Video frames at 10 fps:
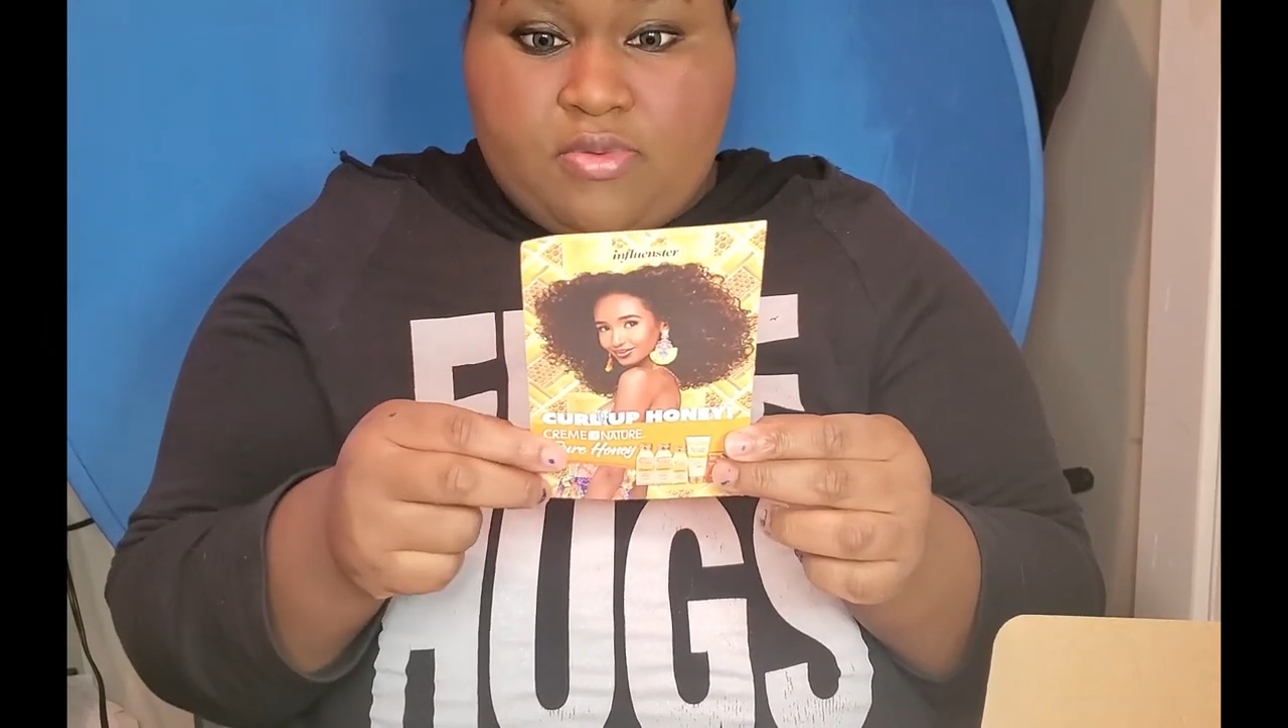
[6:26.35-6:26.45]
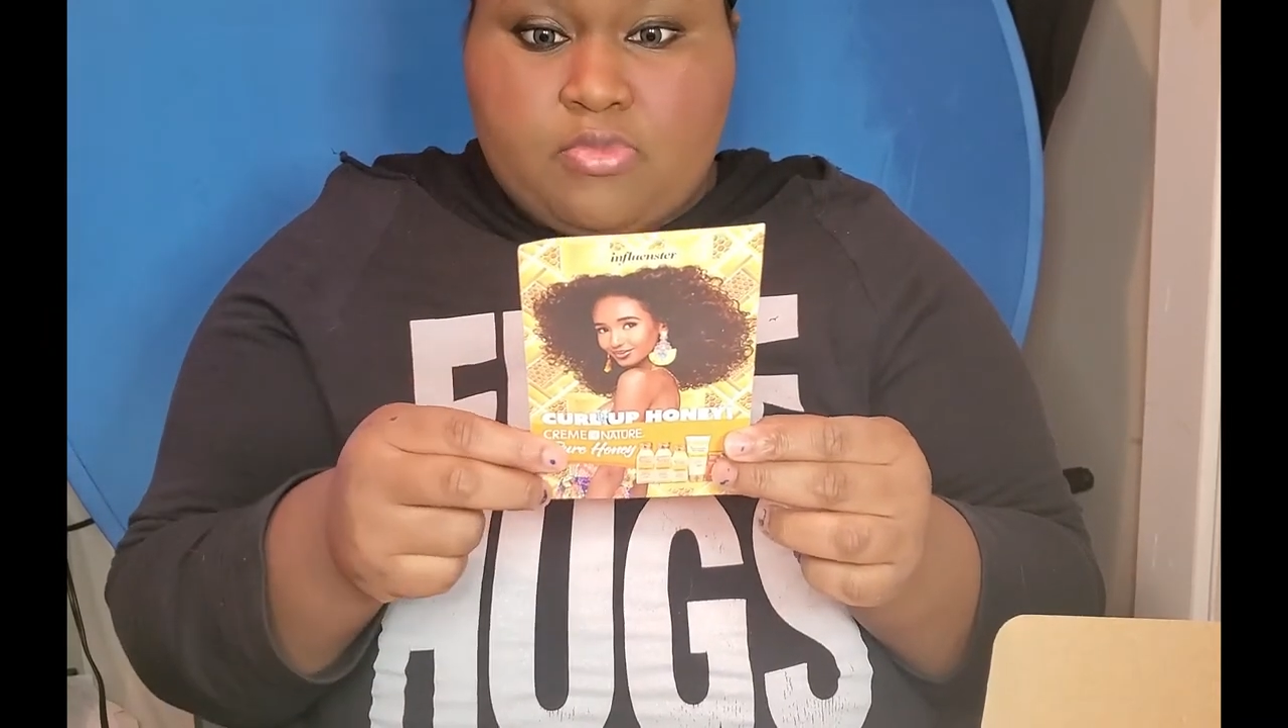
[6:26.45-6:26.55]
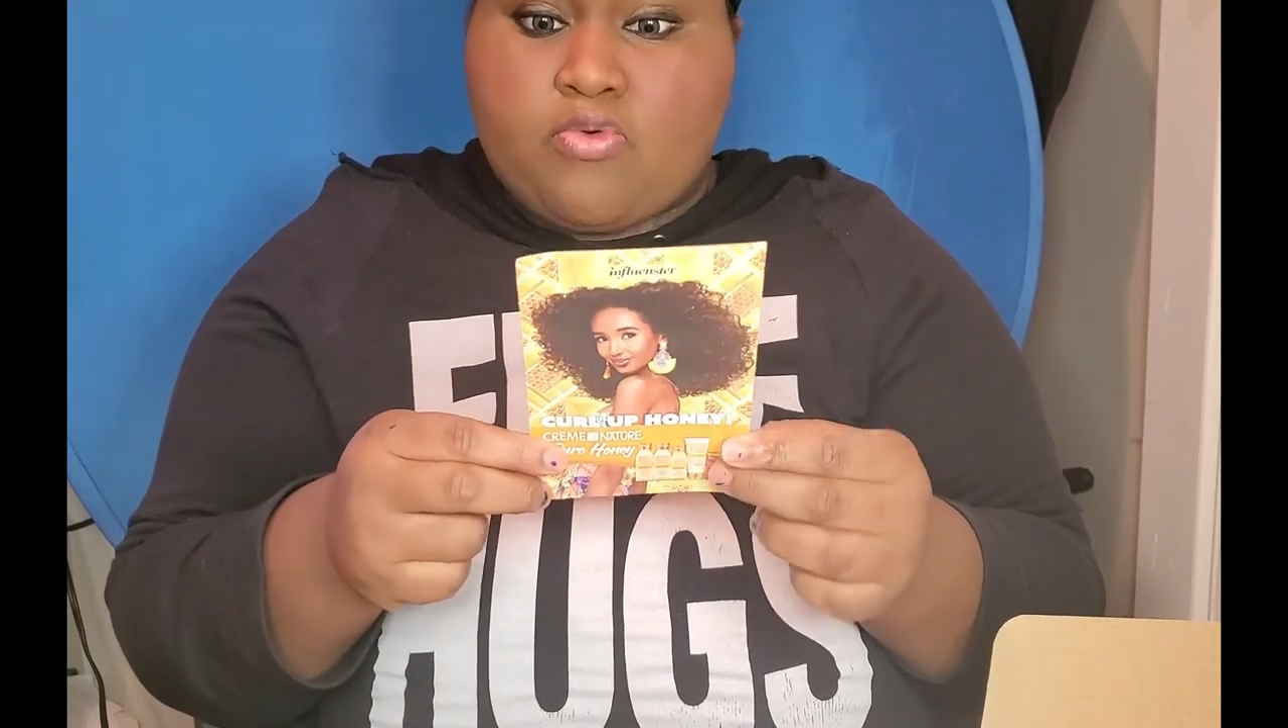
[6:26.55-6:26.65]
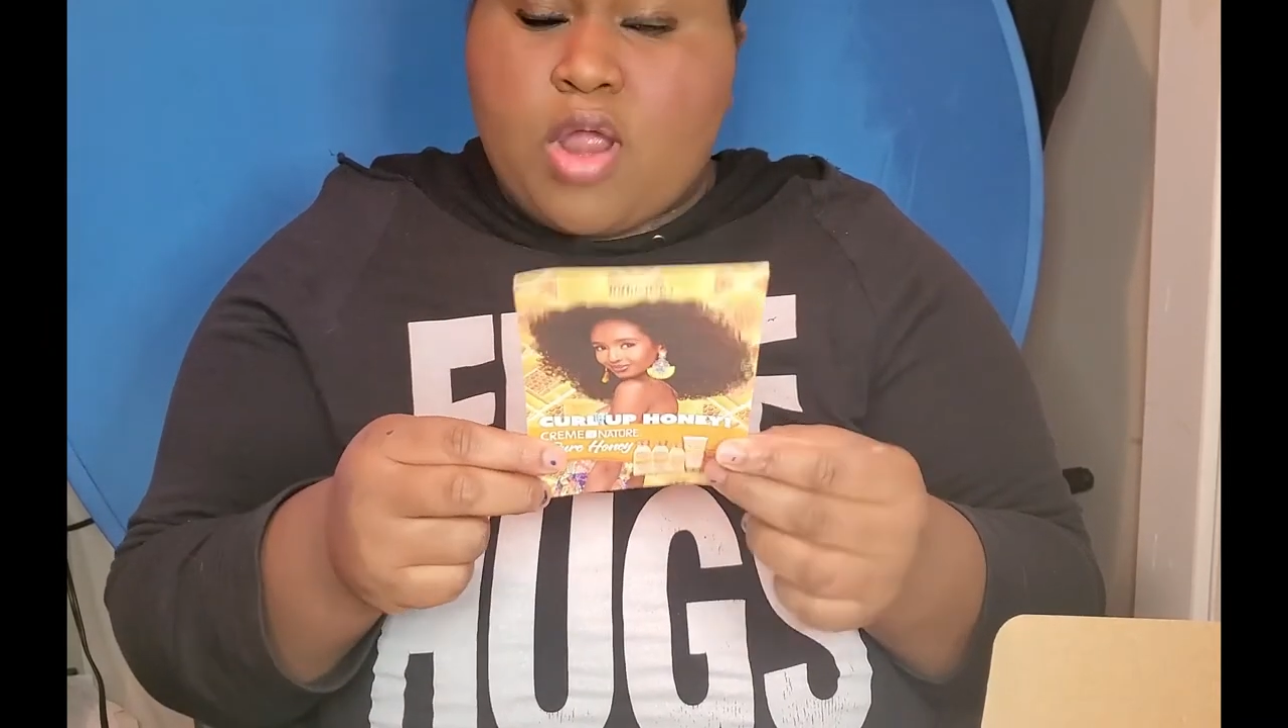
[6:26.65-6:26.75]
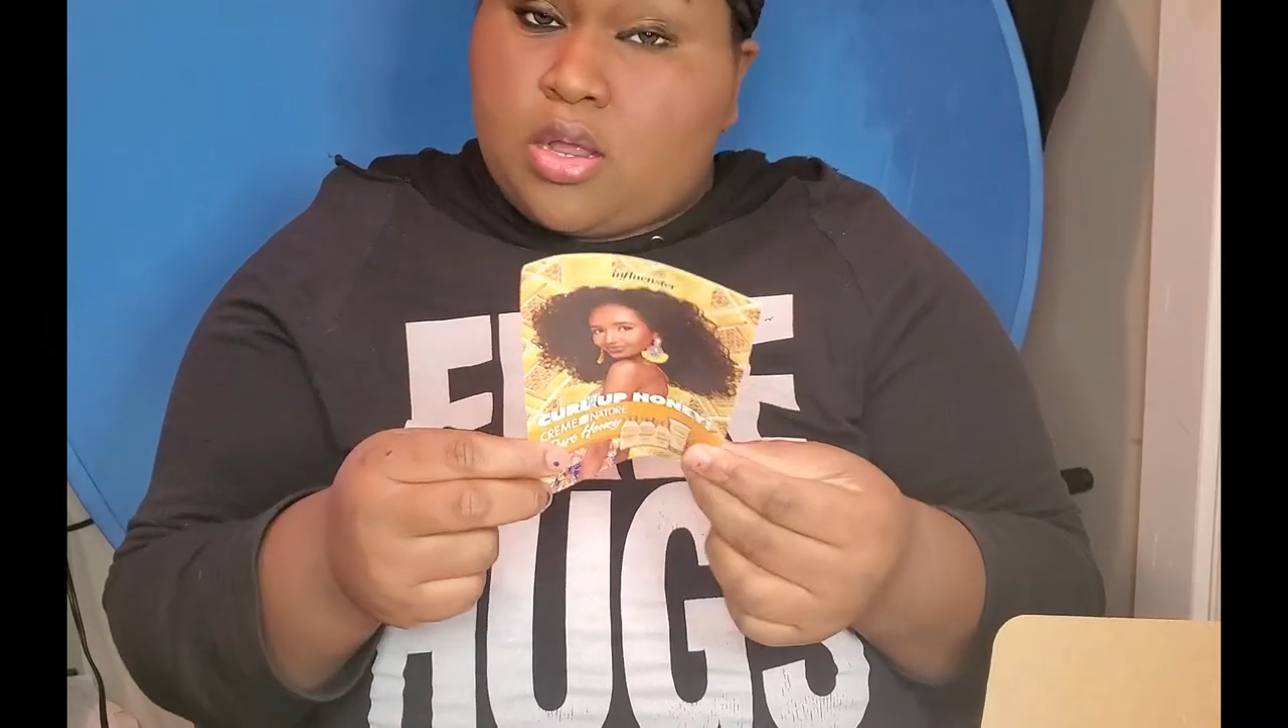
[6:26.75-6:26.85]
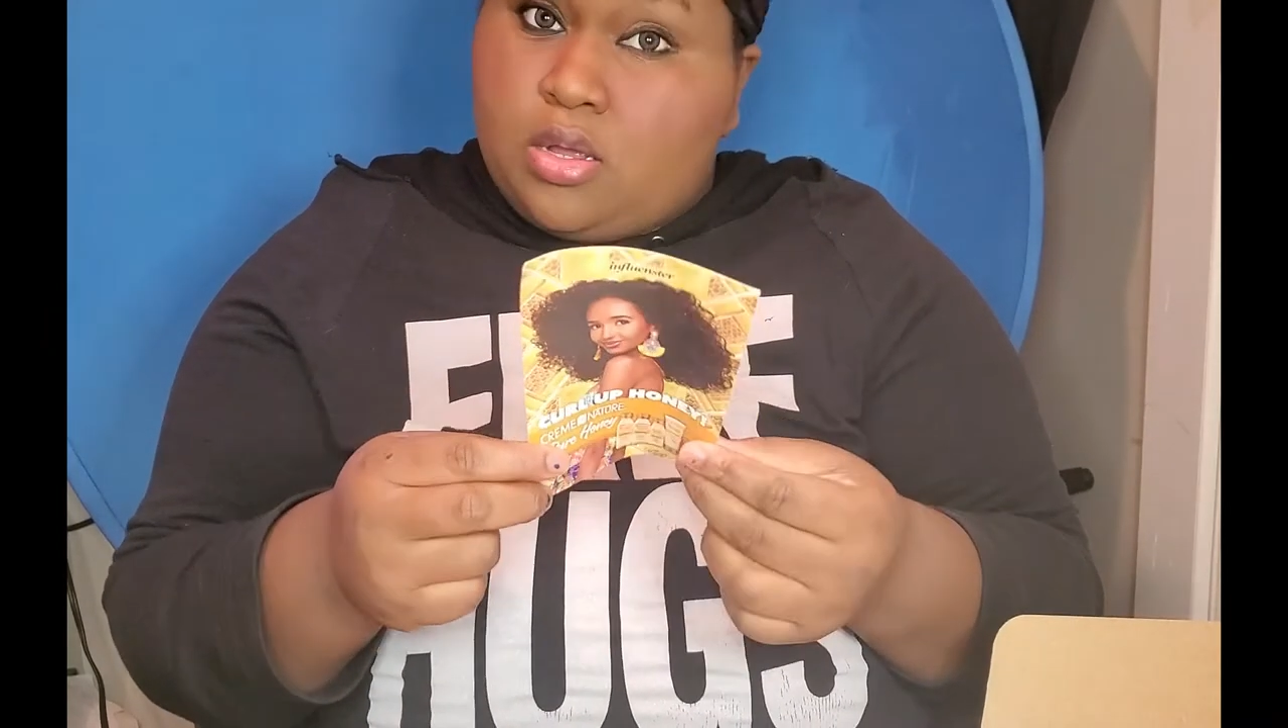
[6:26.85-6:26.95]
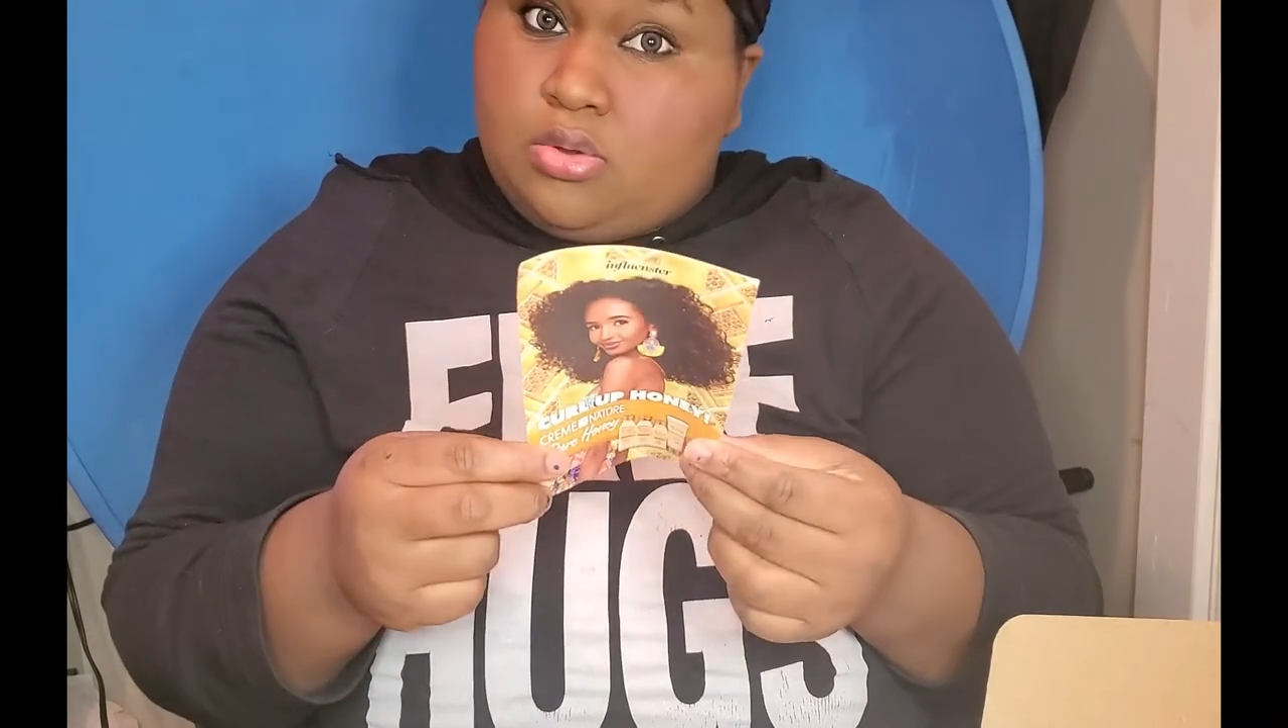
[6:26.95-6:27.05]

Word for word: Morocco